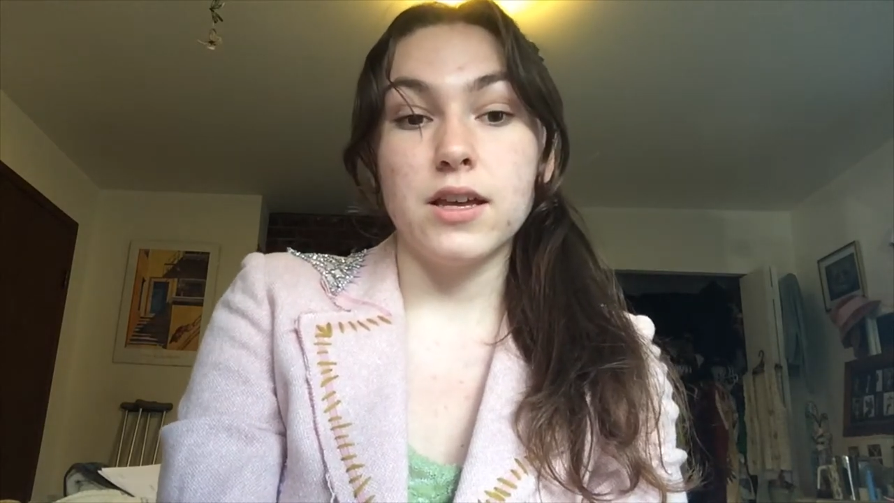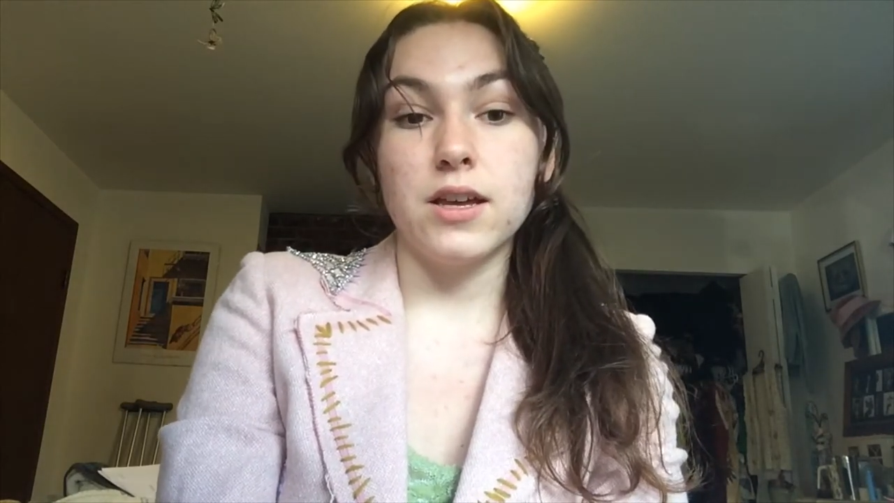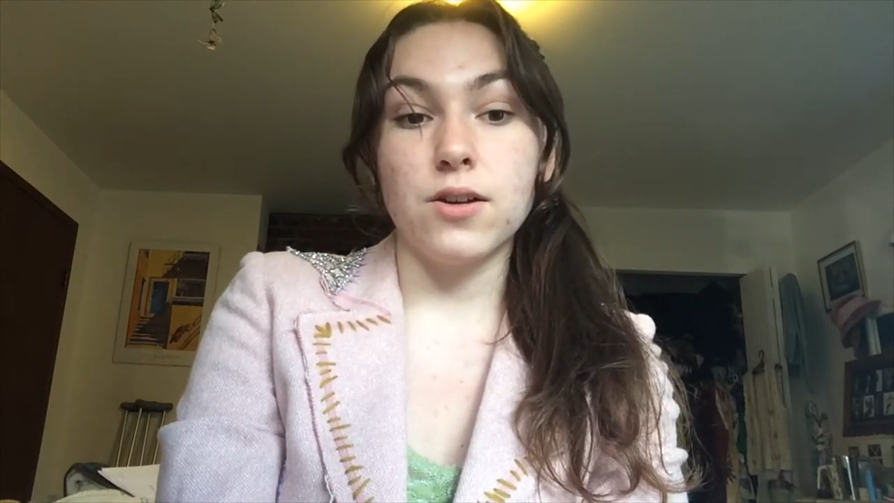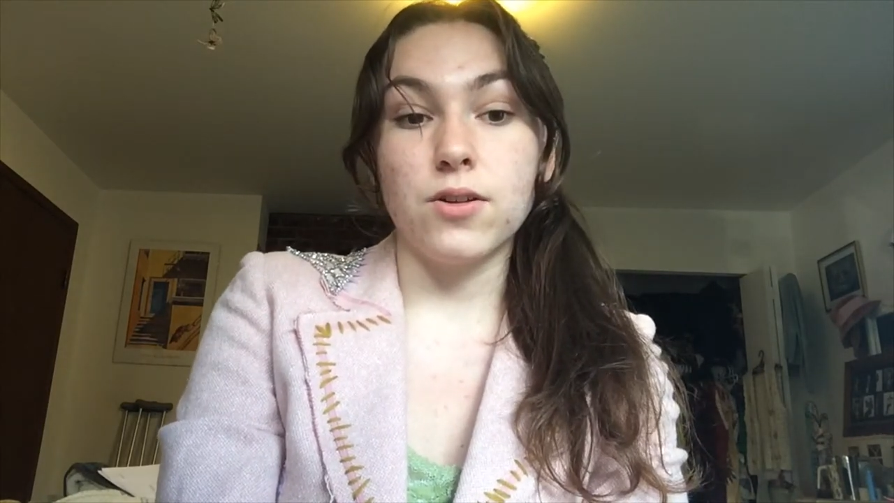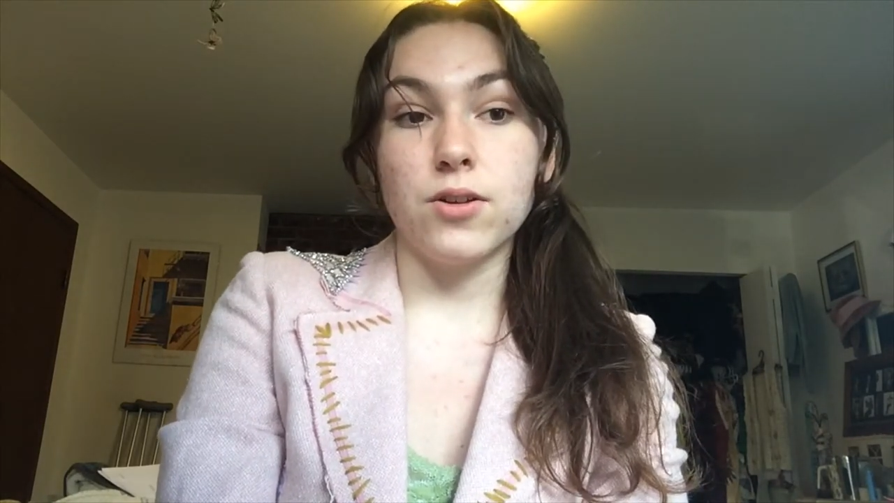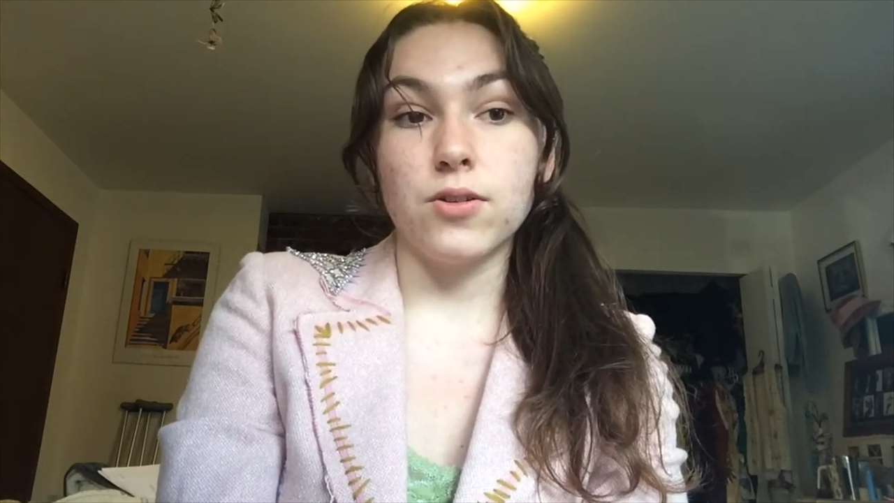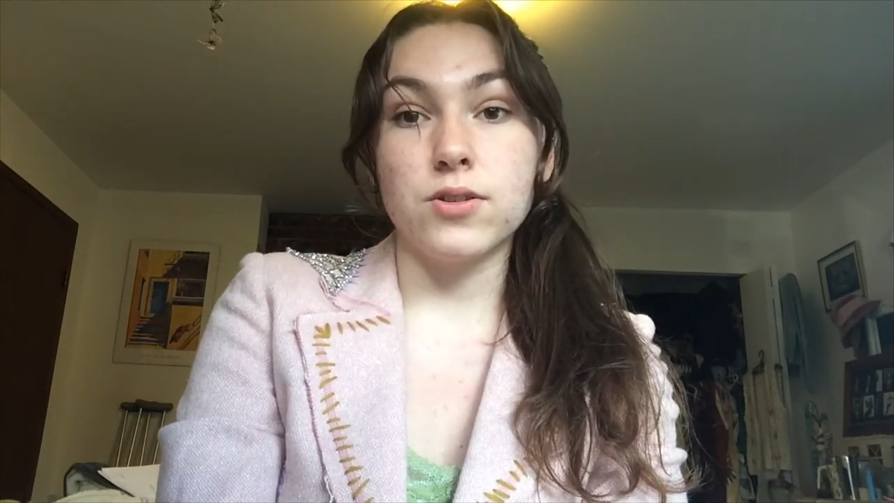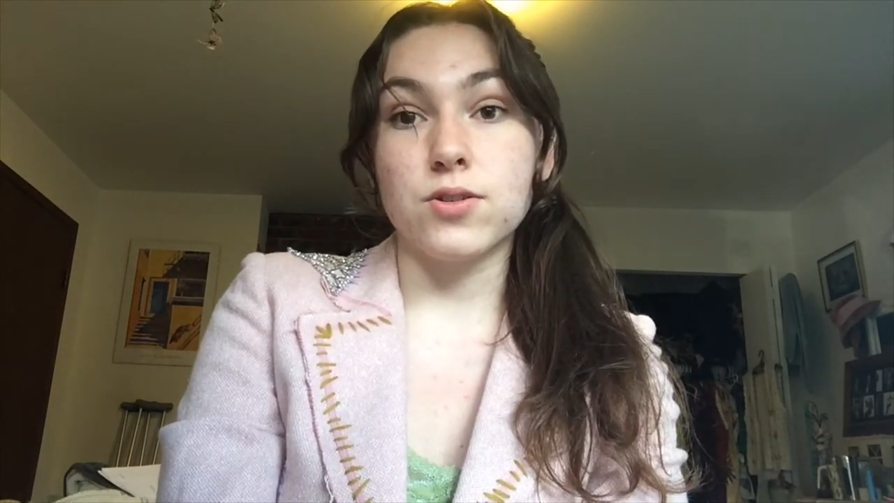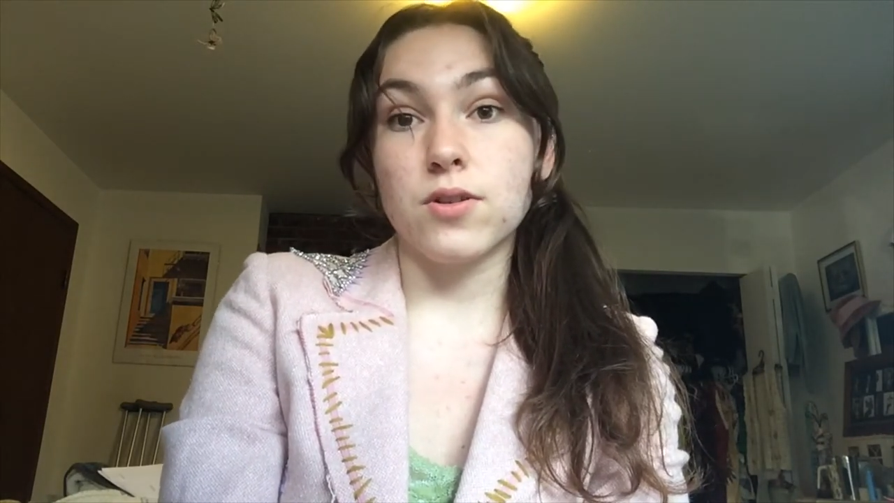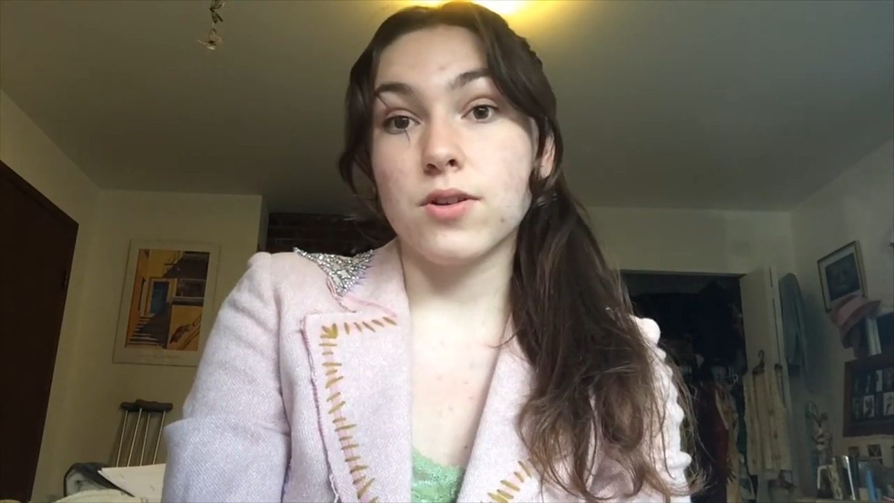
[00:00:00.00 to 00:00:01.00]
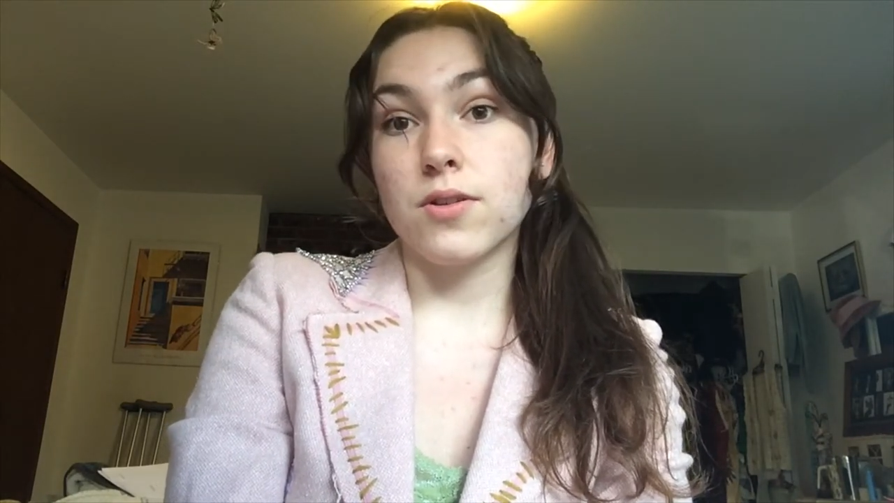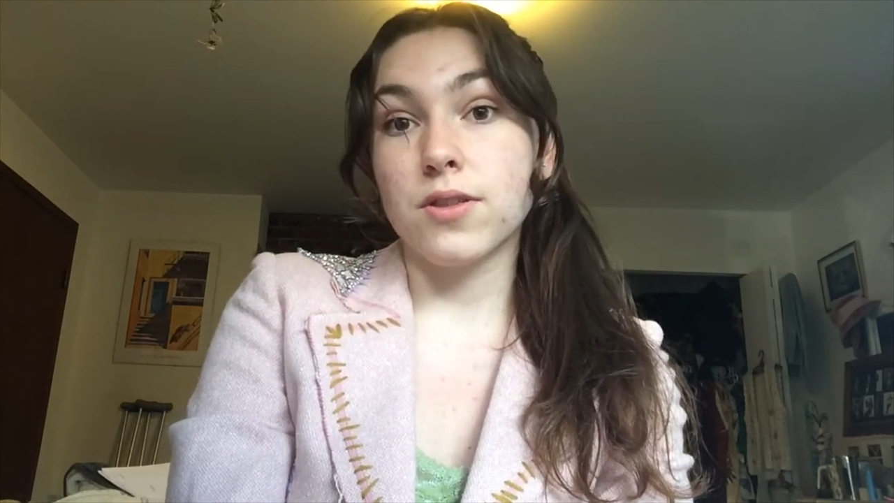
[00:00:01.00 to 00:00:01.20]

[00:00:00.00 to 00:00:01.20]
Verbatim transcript: includes critical